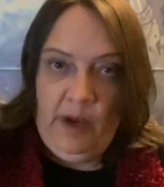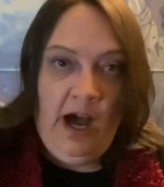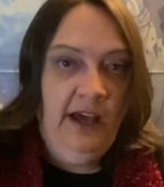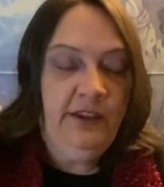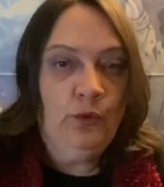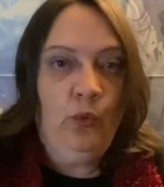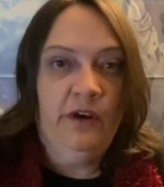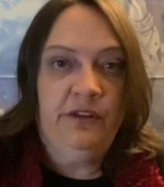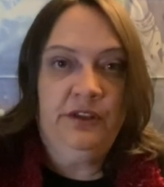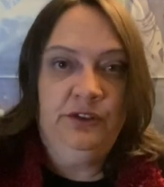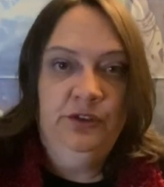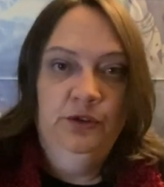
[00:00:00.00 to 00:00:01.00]
Either one of
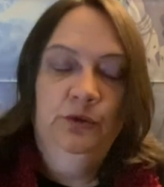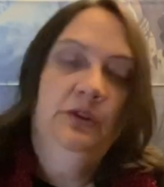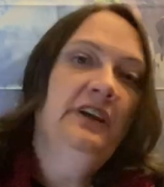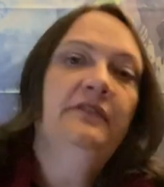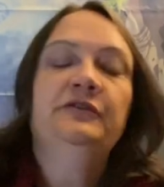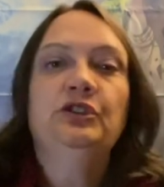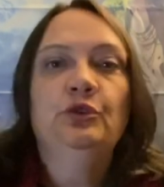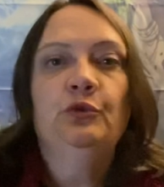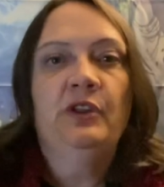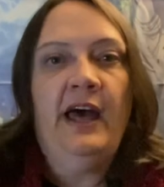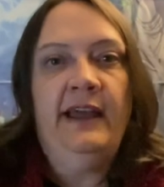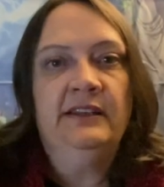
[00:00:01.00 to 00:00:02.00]
the two gives you
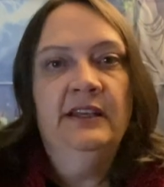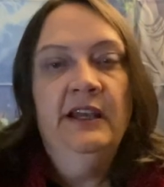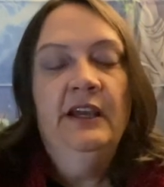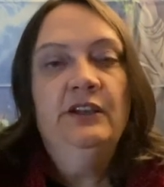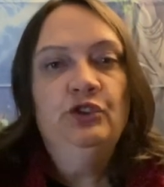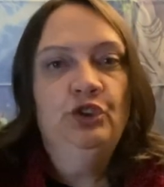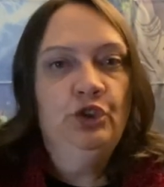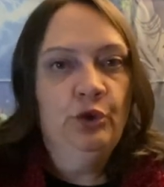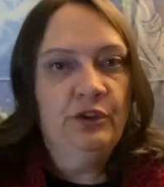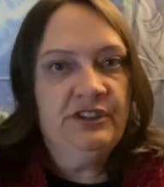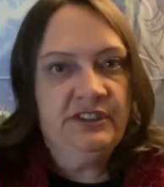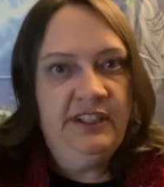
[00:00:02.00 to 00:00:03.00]
that
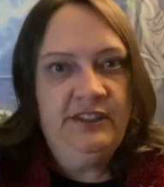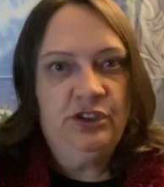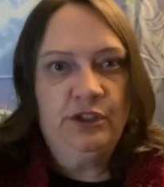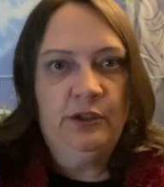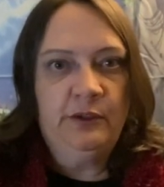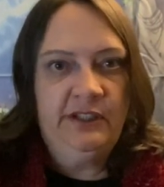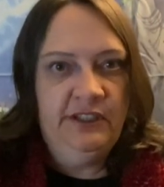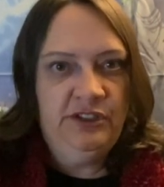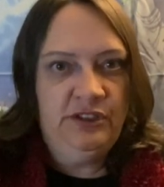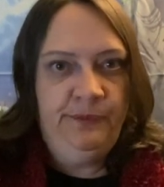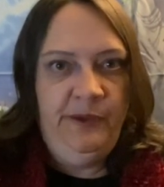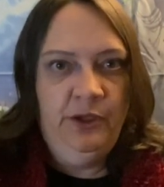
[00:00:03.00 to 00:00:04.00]
jurisdictional
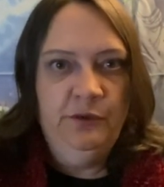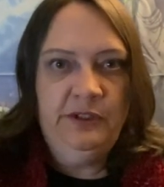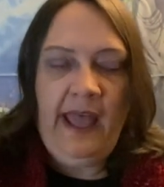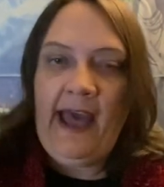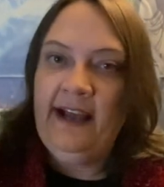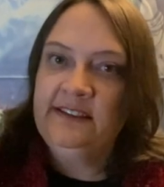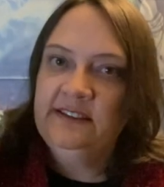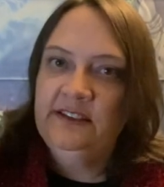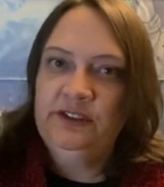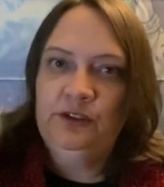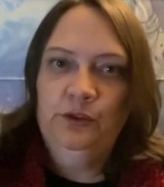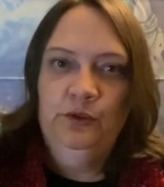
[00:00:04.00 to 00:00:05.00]
dispute,
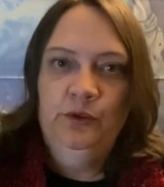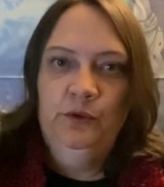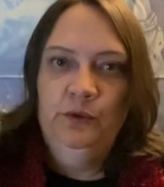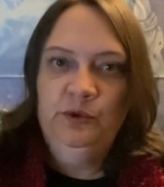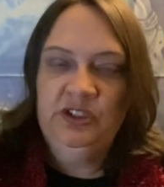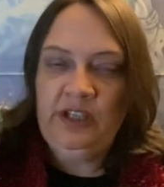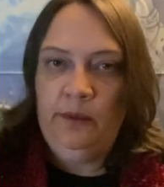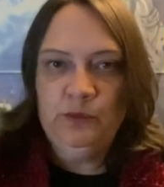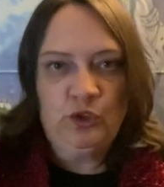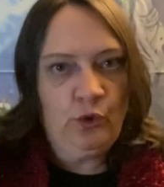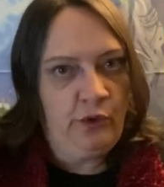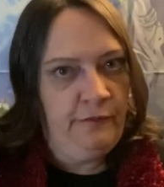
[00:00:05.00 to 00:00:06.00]
access to some
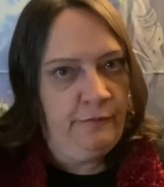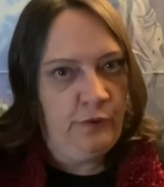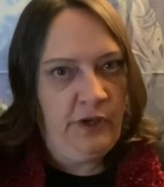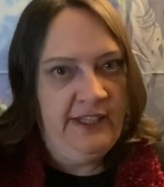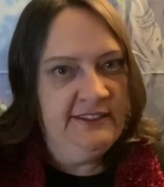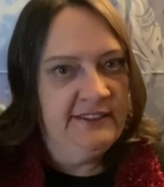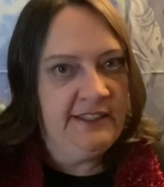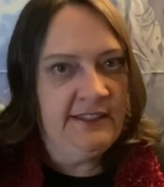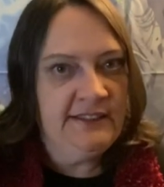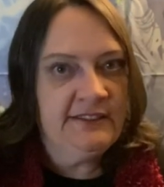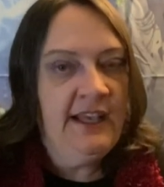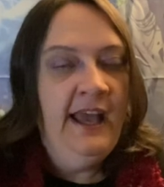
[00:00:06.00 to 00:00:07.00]
sort of
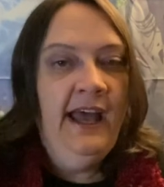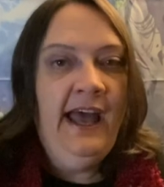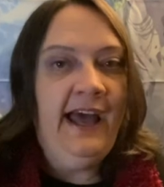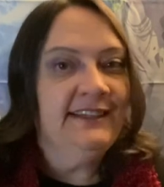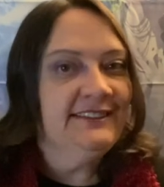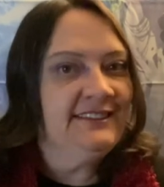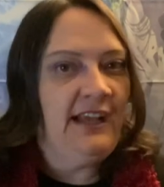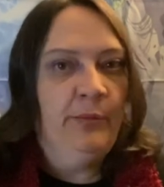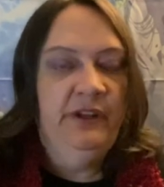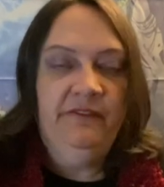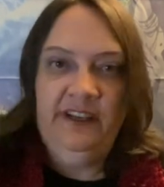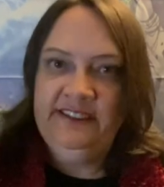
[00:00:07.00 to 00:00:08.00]
forensics, and some
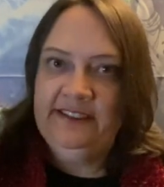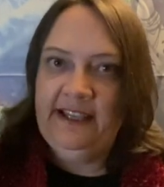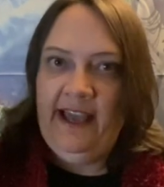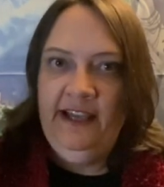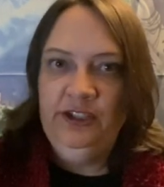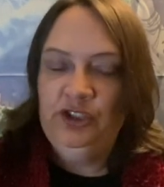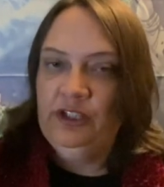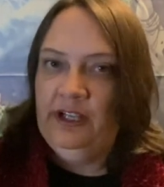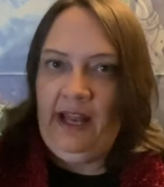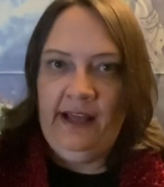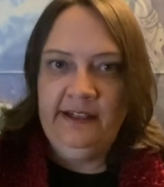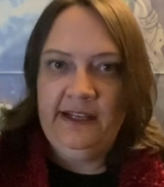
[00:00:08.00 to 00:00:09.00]
investigation and
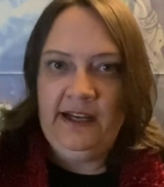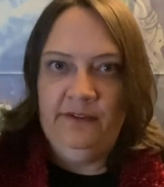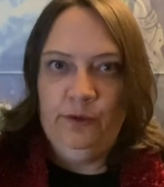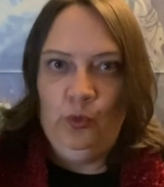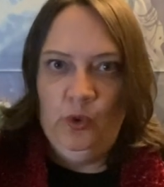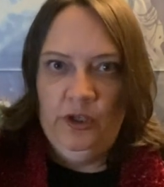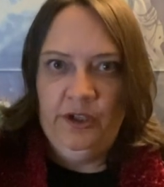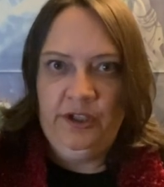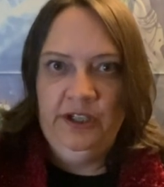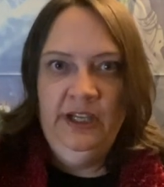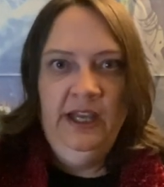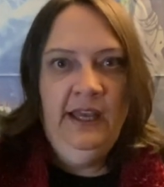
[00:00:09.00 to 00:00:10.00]
undercover
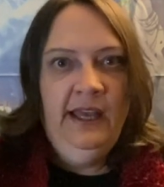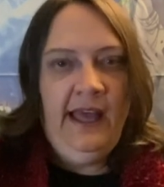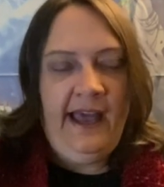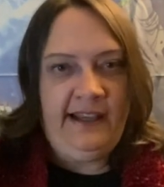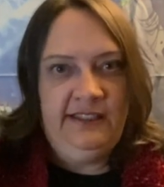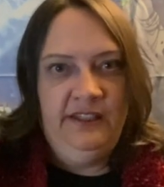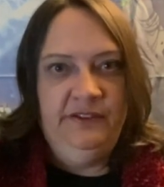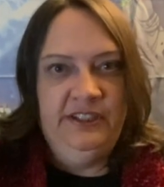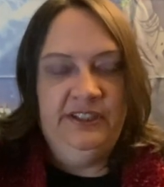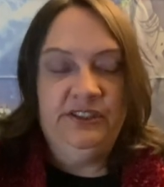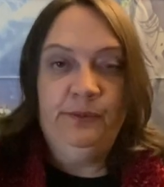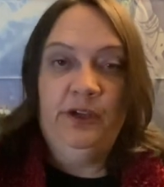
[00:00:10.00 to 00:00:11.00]
work
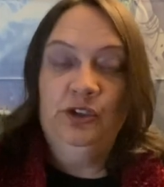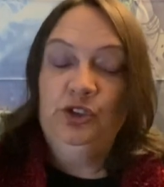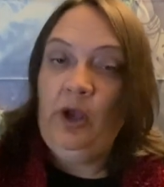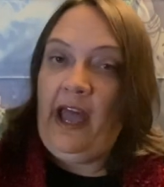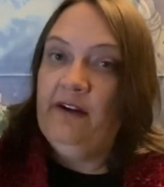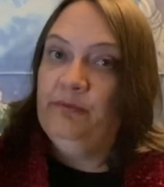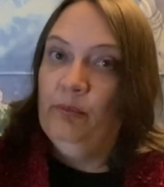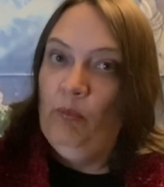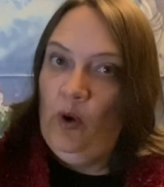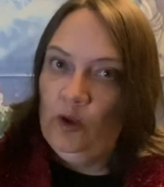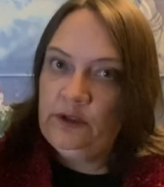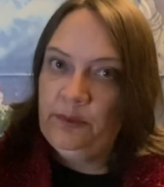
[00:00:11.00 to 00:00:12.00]
activities because you have
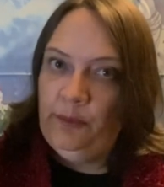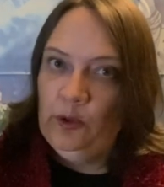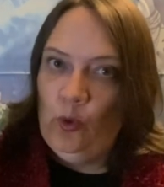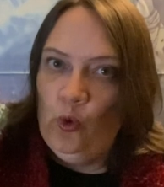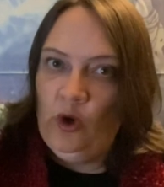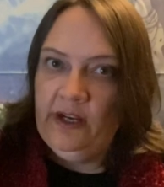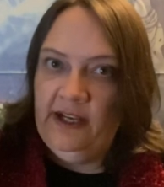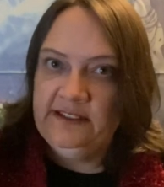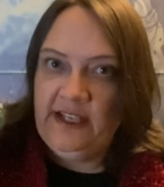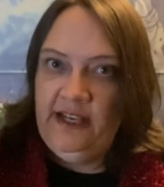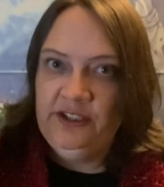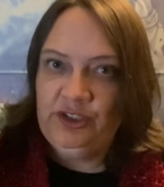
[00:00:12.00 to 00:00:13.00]
multiple
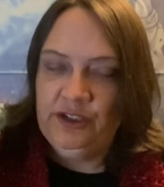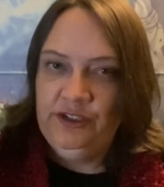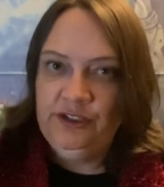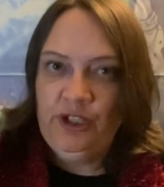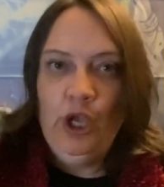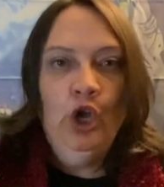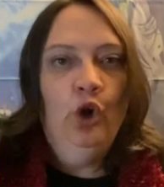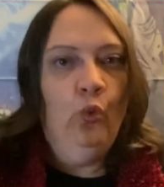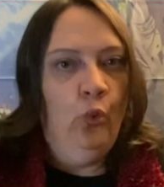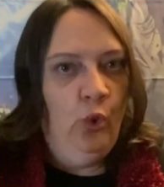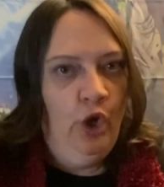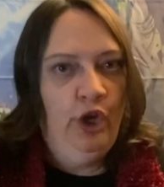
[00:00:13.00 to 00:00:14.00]
organizations
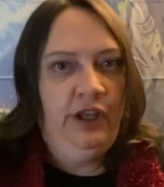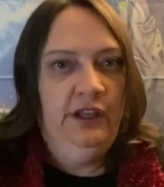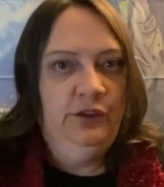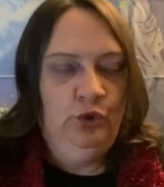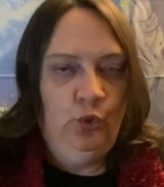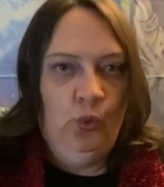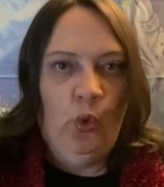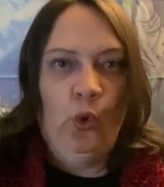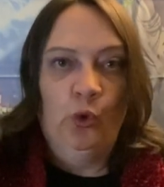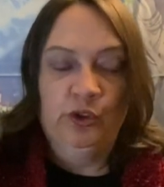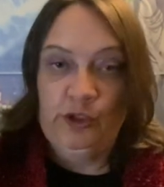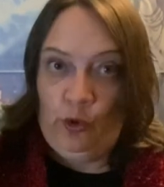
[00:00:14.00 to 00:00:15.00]
working
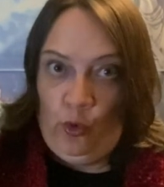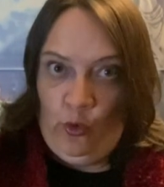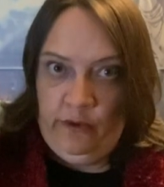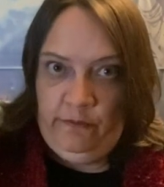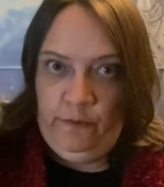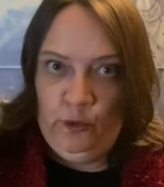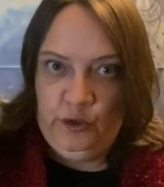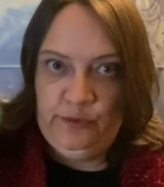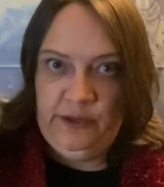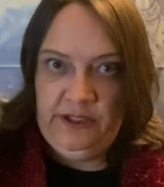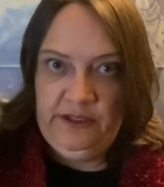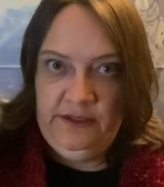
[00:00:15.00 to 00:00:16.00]
towards law enforcement